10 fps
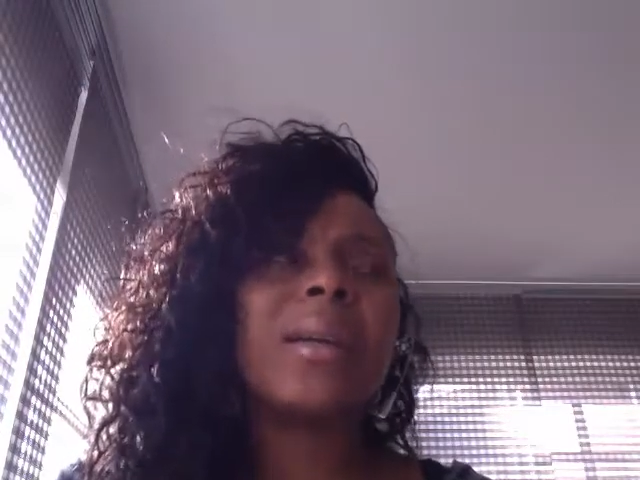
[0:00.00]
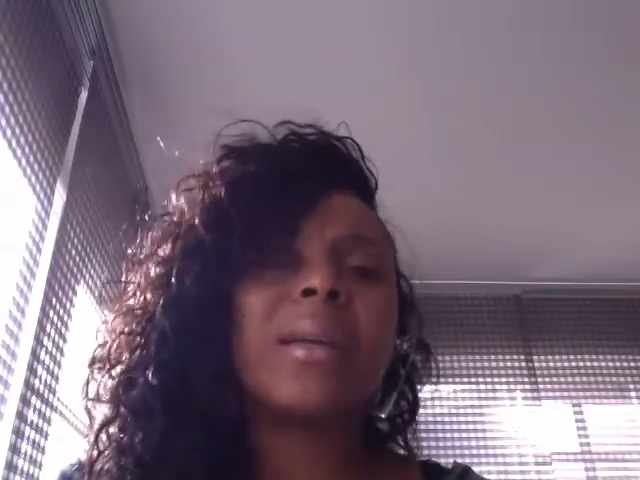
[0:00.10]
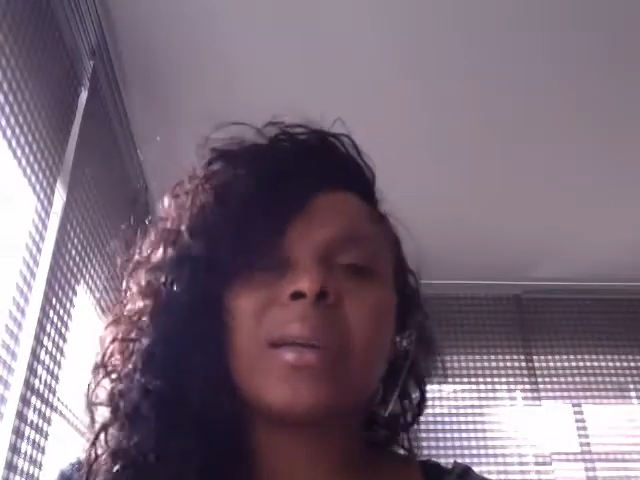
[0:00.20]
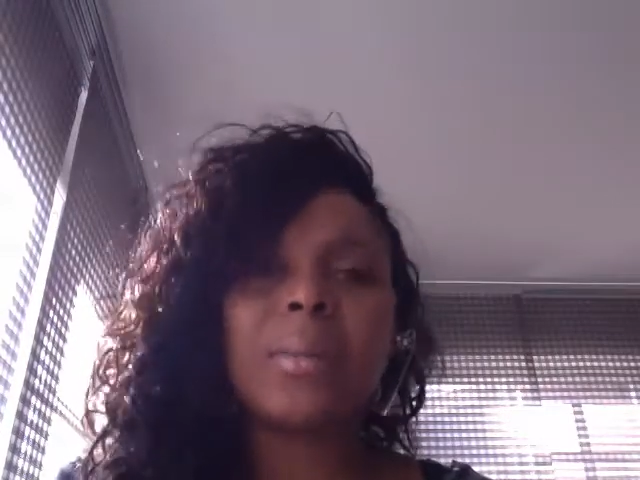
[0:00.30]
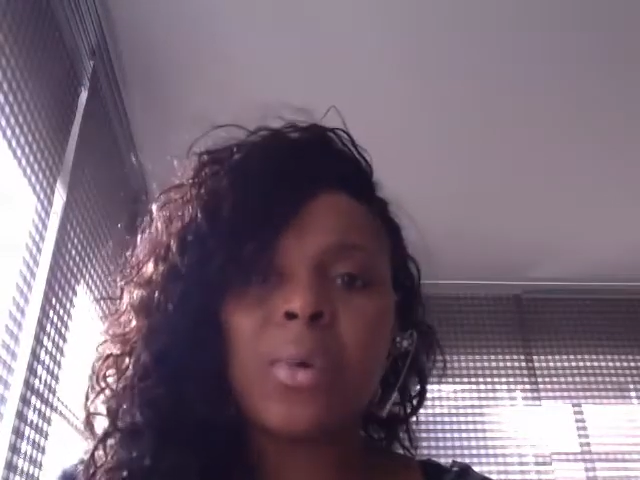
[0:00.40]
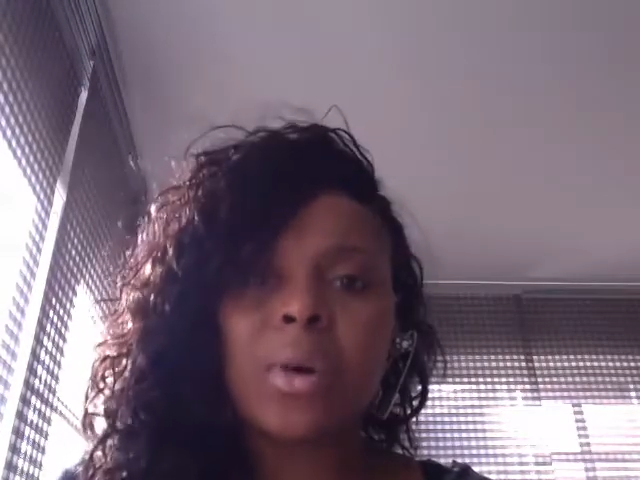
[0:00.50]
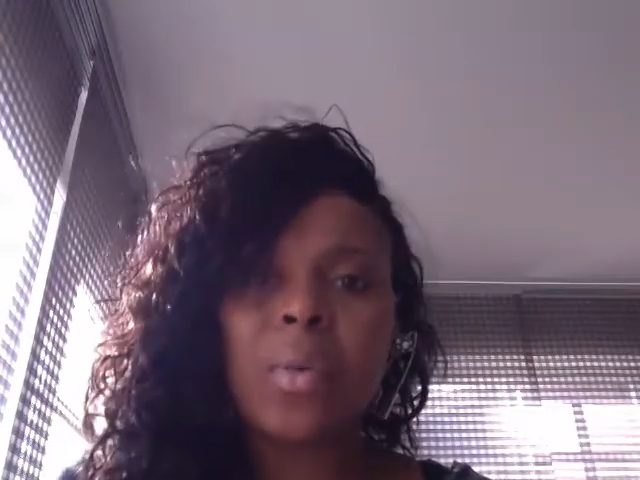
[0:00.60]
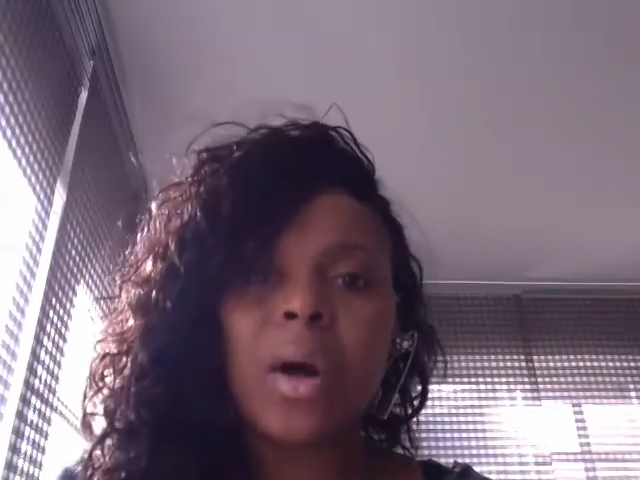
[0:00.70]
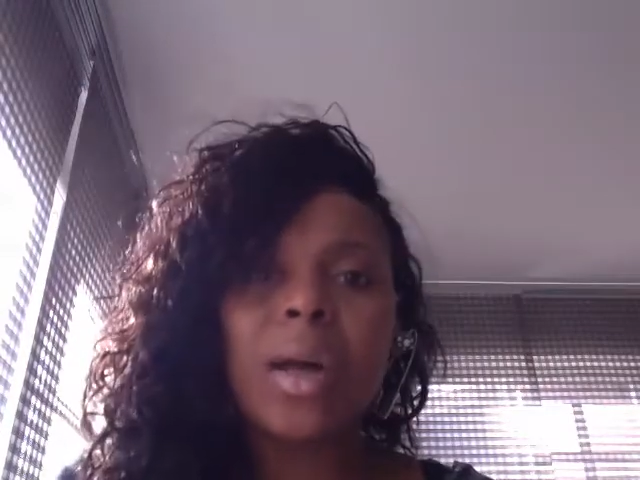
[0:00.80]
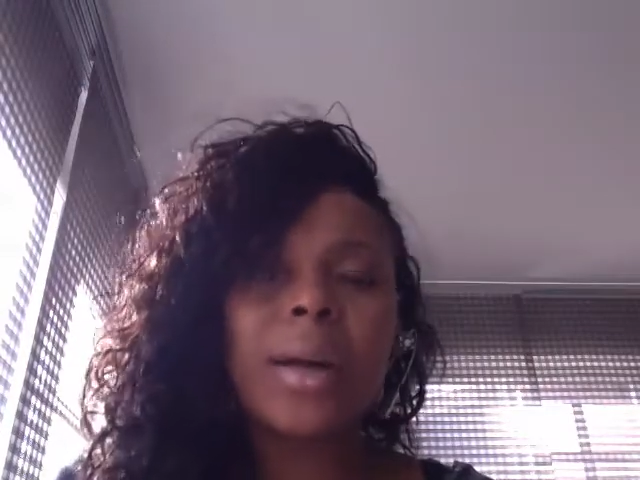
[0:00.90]
needing more
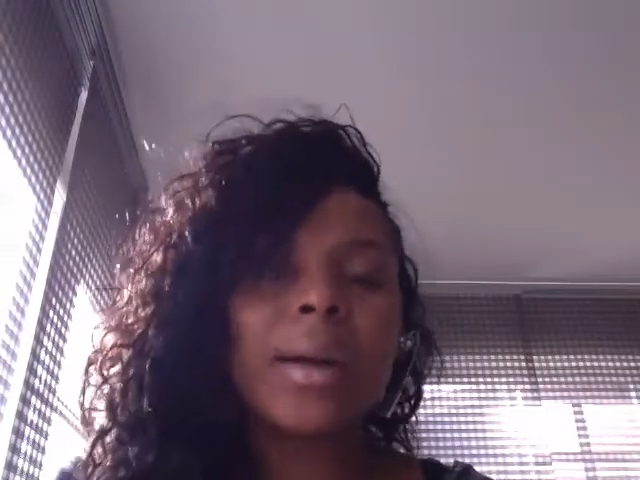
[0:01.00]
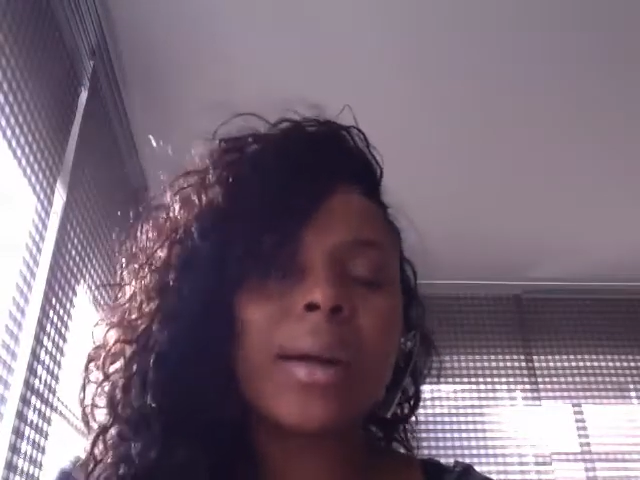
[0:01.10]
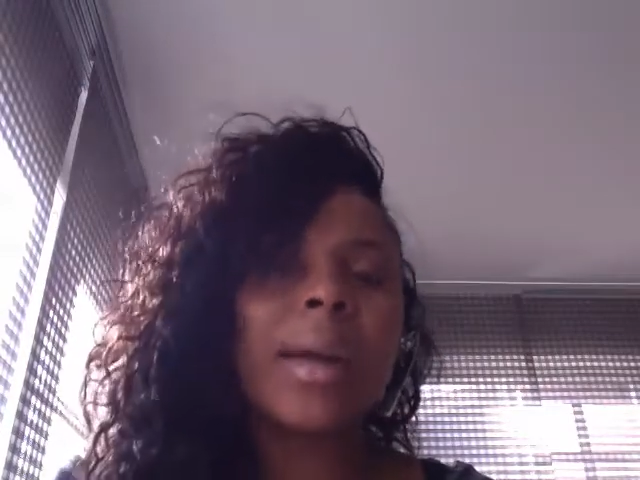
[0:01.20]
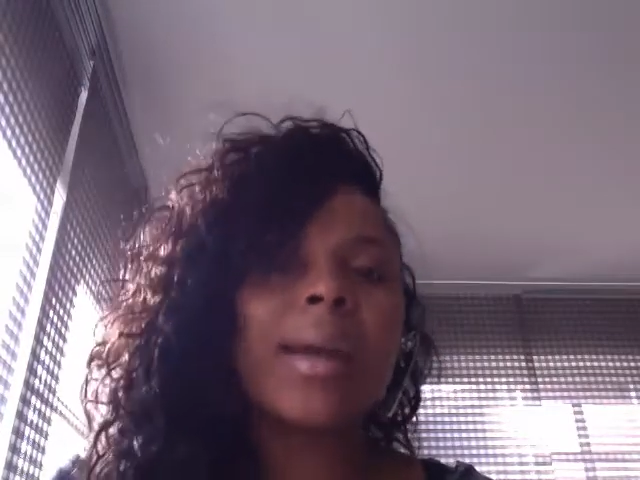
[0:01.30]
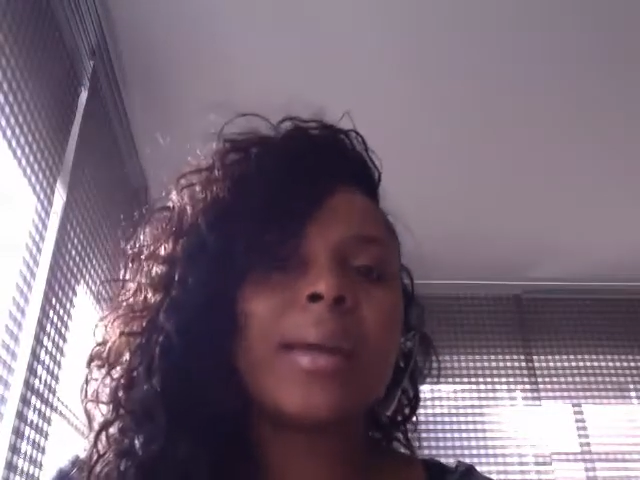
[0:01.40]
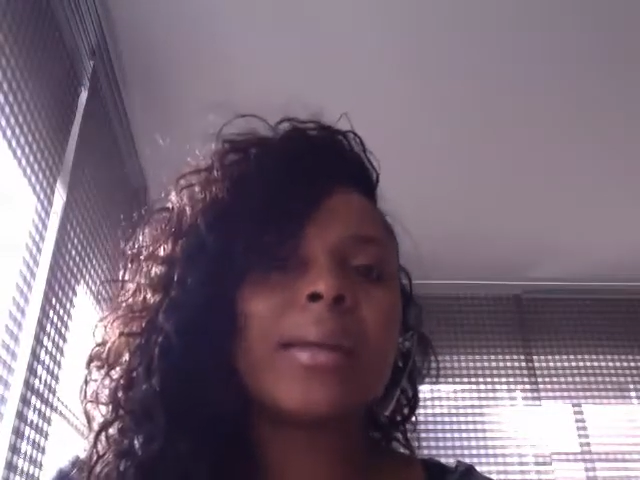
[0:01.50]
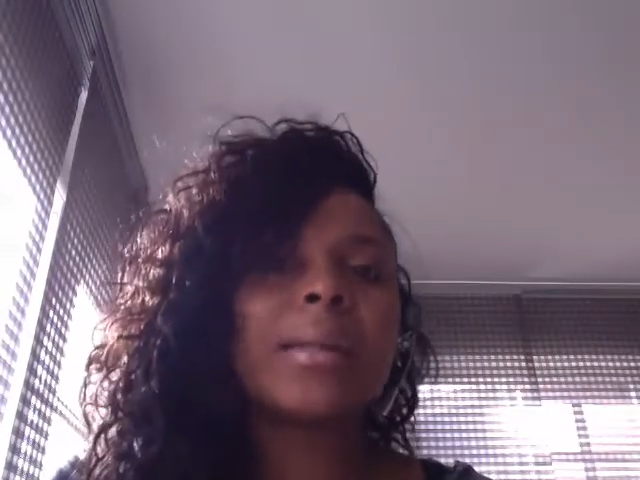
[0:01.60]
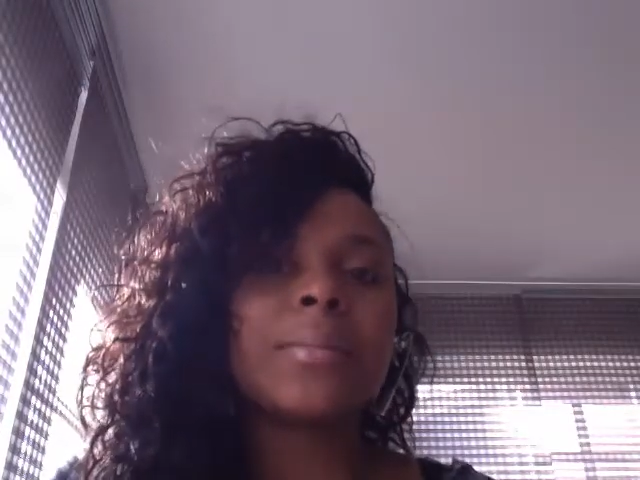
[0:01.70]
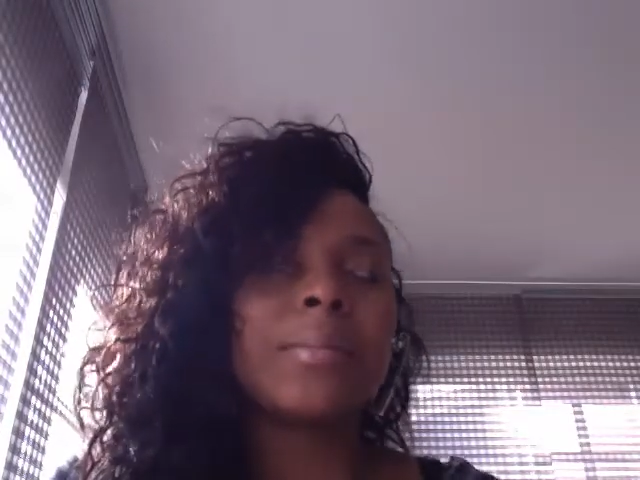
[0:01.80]
water, and